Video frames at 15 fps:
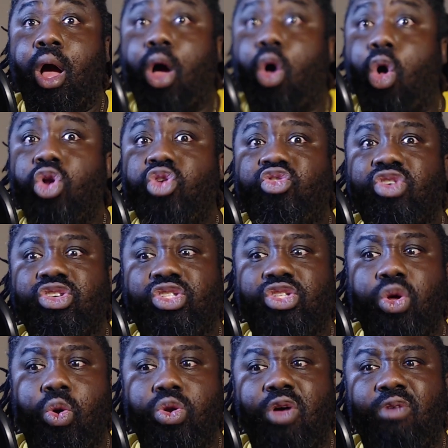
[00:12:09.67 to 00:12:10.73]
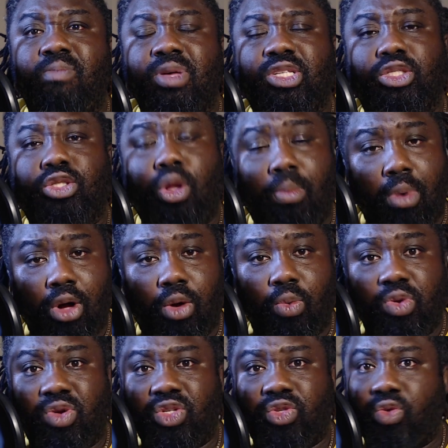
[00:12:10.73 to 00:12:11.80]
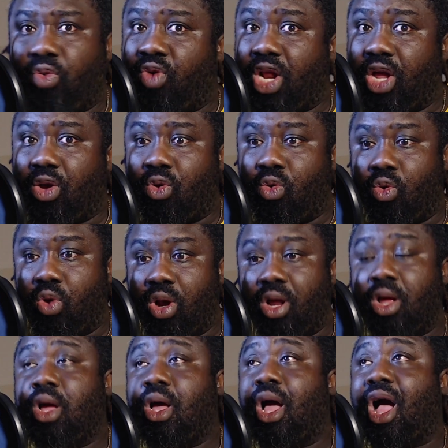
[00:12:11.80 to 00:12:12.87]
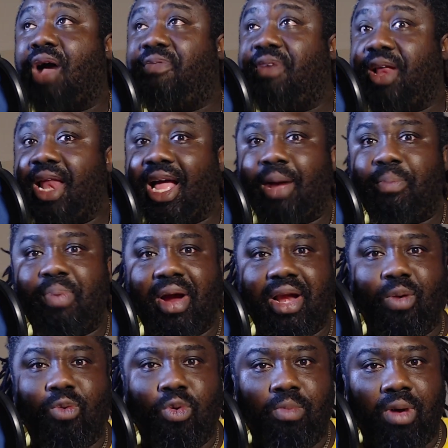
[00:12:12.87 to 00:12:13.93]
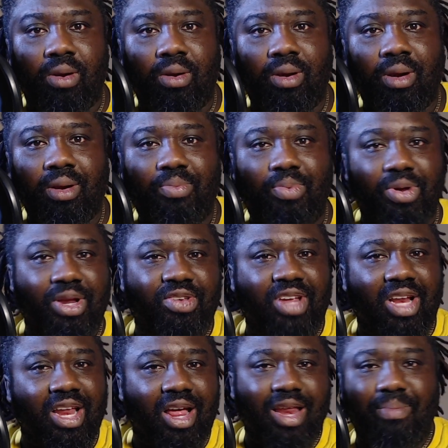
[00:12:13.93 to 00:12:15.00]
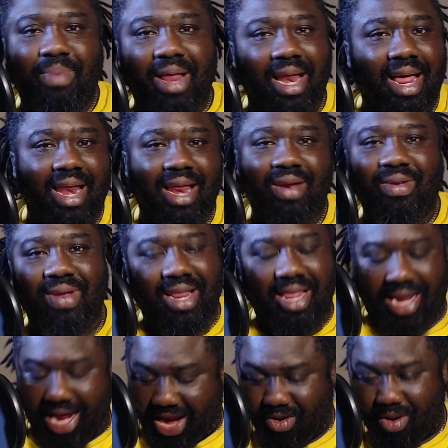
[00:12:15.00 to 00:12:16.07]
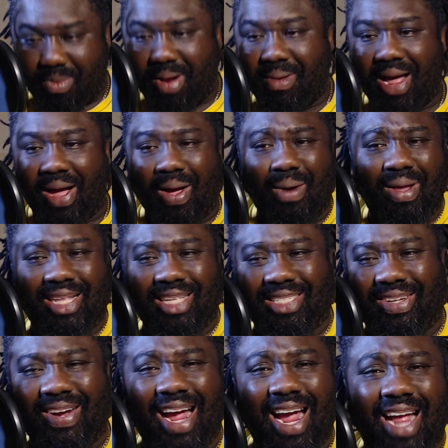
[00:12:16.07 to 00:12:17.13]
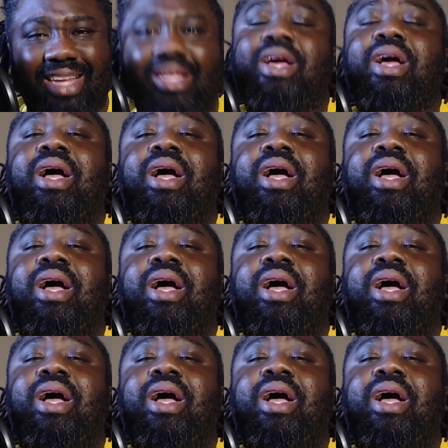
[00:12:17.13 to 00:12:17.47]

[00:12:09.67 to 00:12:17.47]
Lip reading: ultrasound of my stomach, which was really cool. I felt like a pregnant woman. Put the jelly on the belly and then do the thing and the rub it. I'm like, oh, this is great.